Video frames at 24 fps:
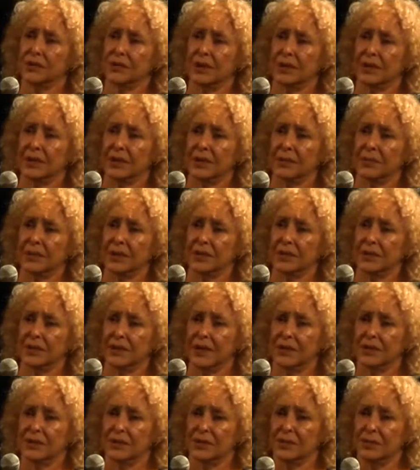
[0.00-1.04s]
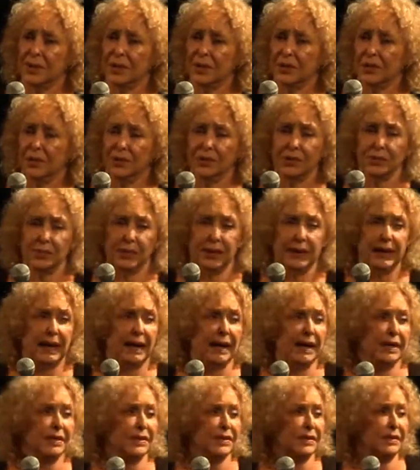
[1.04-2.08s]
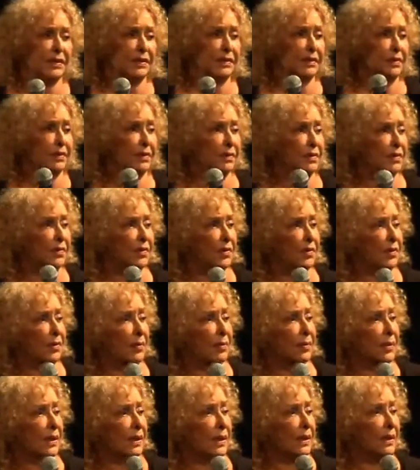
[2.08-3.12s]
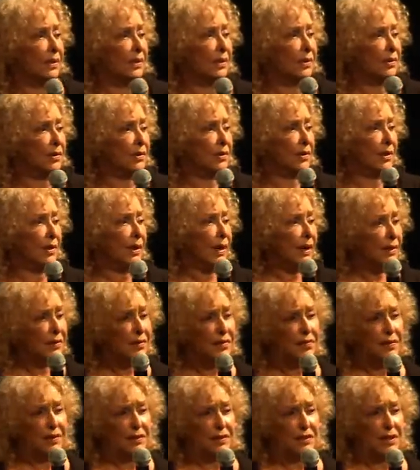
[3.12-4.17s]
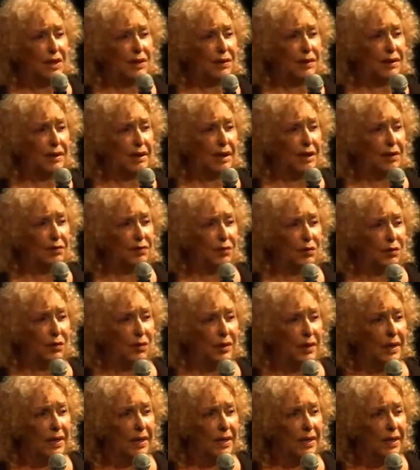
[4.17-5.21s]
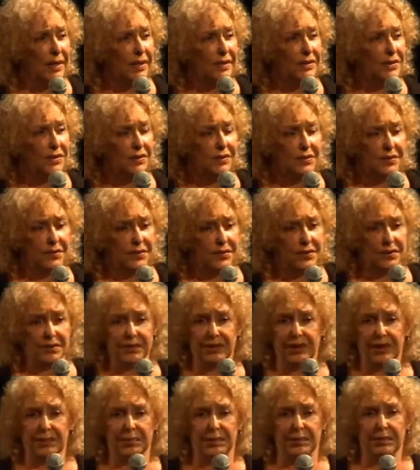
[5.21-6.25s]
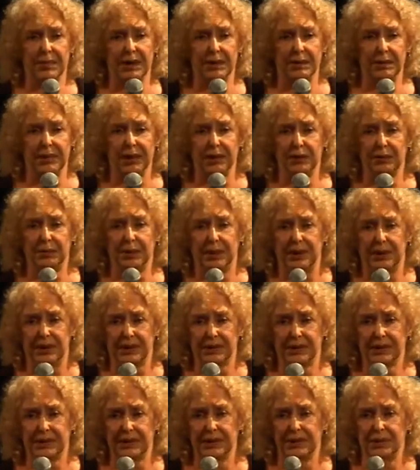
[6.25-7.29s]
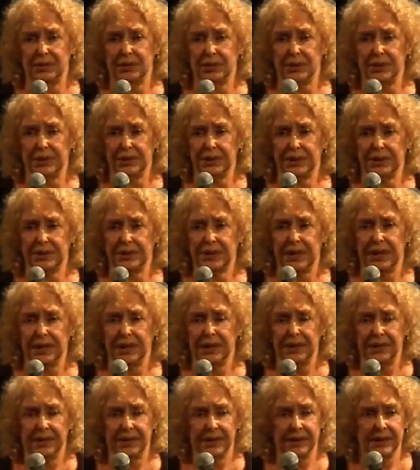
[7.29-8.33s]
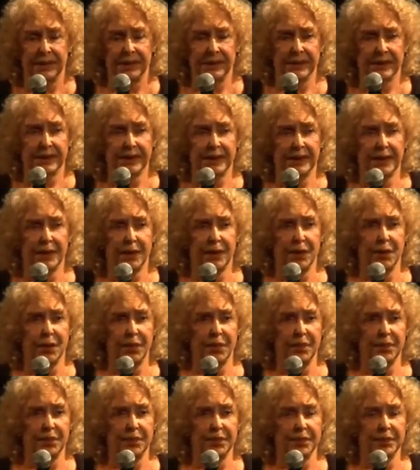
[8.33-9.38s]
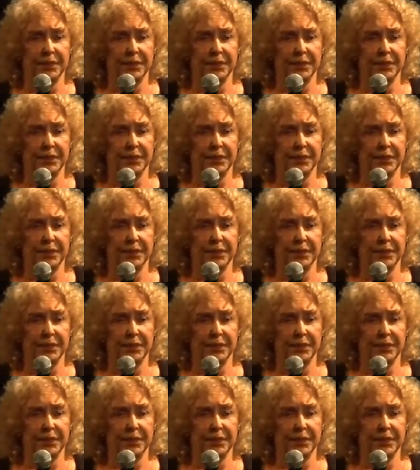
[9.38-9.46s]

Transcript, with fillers: that had been sent to me almost by accident from a collective in Sarajevo just turned up in my mailbox, and it was um,